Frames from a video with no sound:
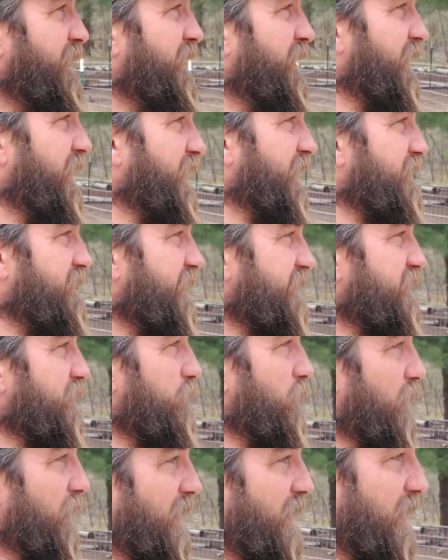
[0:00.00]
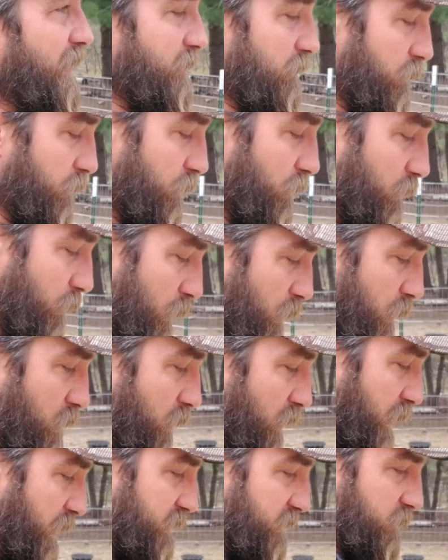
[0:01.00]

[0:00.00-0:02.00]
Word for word: and it takes up a lot of room real quick.